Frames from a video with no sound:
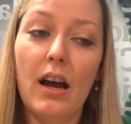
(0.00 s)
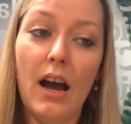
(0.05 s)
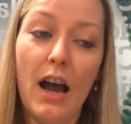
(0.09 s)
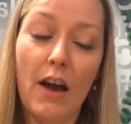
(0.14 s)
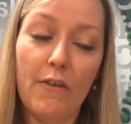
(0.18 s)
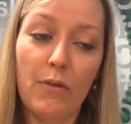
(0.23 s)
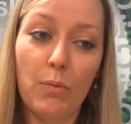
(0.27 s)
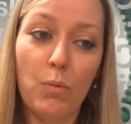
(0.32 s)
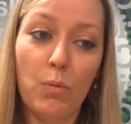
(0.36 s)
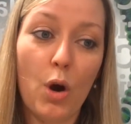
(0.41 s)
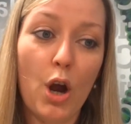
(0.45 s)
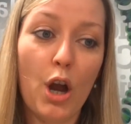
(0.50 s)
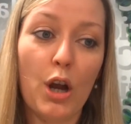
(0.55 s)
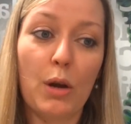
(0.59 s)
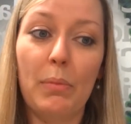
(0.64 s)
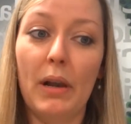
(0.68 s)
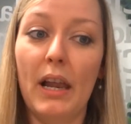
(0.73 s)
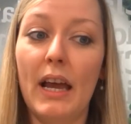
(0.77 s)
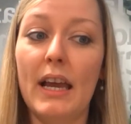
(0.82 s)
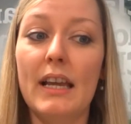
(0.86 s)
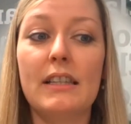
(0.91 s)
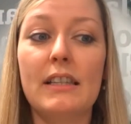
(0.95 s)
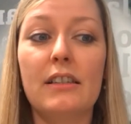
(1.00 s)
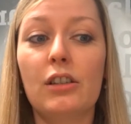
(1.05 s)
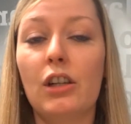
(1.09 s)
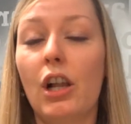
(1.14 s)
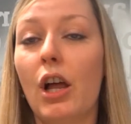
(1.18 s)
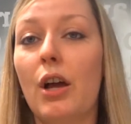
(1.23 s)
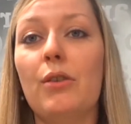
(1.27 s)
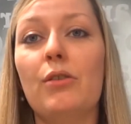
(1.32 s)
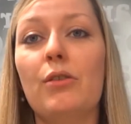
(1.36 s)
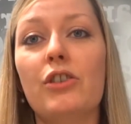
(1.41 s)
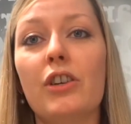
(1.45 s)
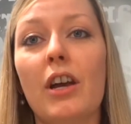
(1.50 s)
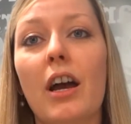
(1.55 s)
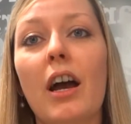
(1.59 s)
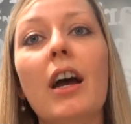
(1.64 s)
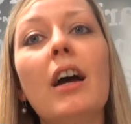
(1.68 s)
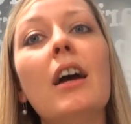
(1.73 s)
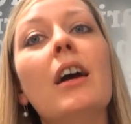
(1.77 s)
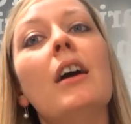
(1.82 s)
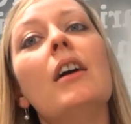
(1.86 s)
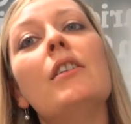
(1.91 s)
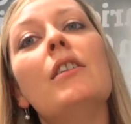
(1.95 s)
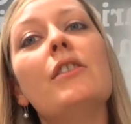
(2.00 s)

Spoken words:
have a workplace closure,